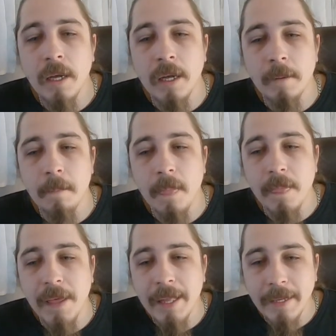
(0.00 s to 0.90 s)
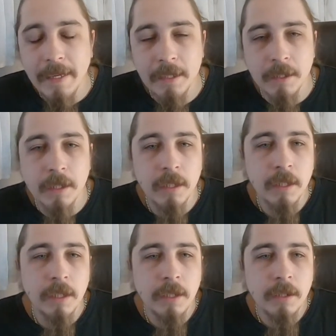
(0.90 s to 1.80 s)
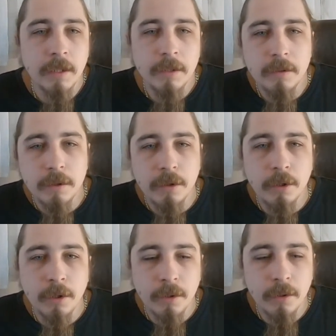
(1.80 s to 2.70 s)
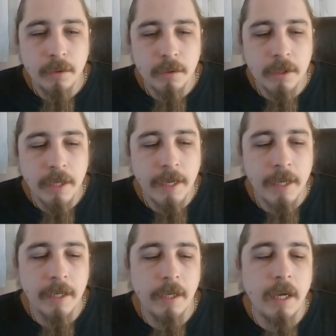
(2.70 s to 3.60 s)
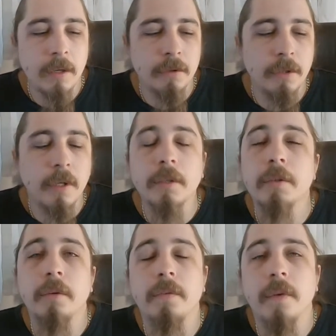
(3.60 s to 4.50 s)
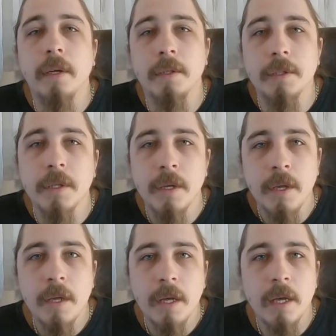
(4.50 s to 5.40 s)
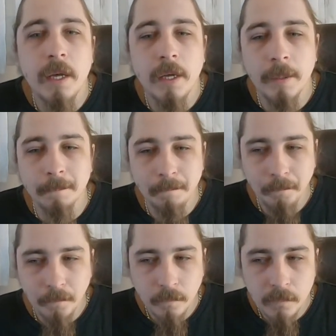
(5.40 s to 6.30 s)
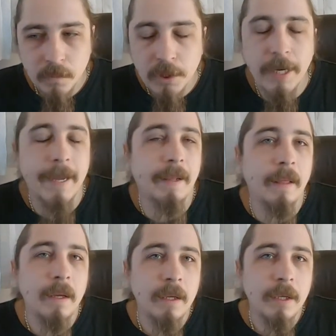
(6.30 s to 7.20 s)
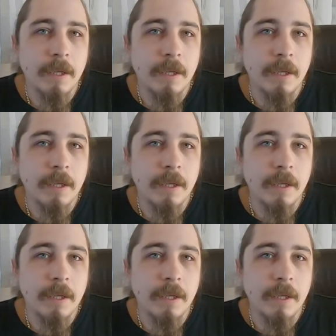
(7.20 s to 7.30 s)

That is to say, how do you get your first sale?